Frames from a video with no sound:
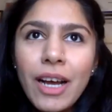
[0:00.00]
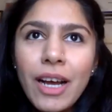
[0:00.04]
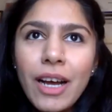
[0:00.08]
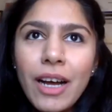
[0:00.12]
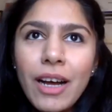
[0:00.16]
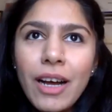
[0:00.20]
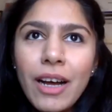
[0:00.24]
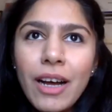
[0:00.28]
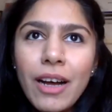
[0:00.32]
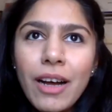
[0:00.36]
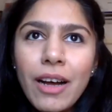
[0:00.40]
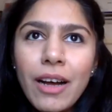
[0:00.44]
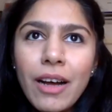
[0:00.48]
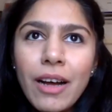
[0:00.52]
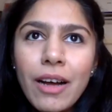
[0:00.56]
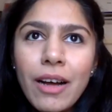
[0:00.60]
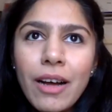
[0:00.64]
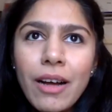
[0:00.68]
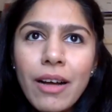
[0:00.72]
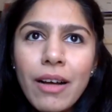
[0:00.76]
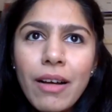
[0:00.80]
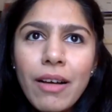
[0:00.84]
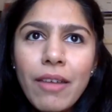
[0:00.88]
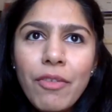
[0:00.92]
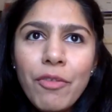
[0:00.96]

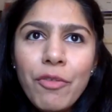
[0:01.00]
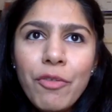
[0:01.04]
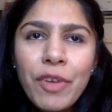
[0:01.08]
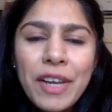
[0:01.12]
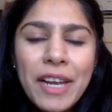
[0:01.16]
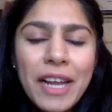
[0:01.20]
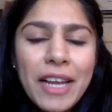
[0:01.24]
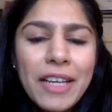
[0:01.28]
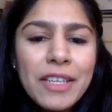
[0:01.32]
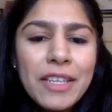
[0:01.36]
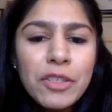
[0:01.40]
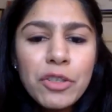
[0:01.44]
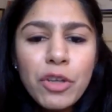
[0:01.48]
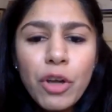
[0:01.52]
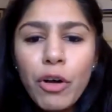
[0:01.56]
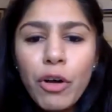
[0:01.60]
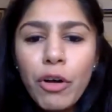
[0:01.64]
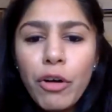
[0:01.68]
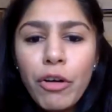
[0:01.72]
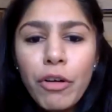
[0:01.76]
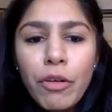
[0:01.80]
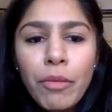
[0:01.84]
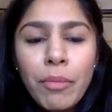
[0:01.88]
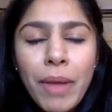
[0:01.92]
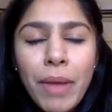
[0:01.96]
when I
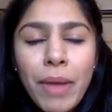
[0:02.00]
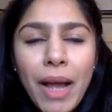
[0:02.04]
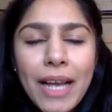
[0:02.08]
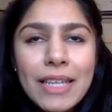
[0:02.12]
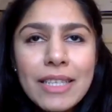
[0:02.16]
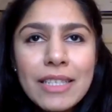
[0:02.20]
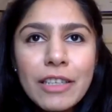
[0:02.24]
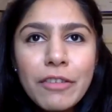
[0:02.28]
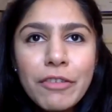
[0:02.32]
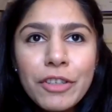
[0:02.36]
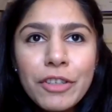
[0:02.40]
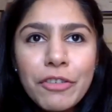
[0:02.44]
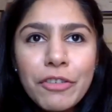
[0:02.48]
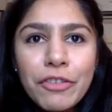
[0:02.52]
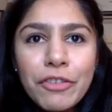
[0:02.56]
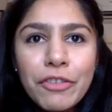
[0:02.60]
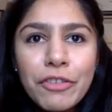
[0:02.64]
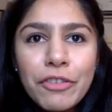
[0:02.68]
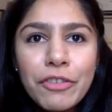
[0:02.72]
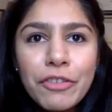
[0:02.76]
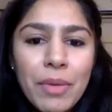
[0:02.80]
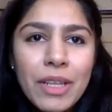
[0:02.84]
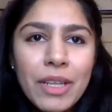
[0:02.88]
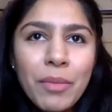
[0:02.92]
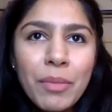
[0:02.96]
saw myself for the
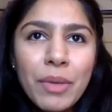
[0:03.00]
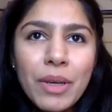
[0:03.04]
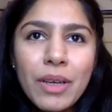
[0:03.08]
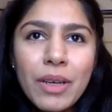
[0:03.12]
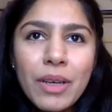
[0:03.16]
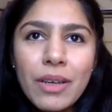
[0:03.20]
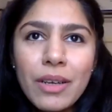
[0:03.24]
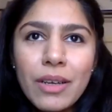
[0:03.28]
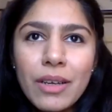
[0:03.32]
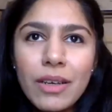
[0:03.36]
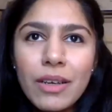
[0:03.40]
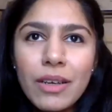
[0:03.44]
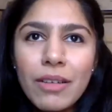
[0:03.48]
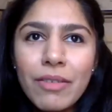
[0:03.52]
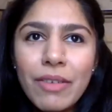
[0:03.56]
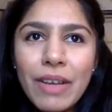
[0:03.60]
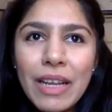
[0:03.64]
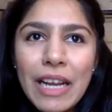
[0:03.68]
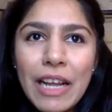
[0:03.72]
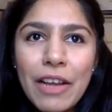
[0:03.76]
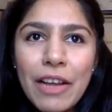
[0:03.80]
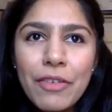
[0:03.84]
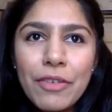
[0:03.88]
first time in the mirror,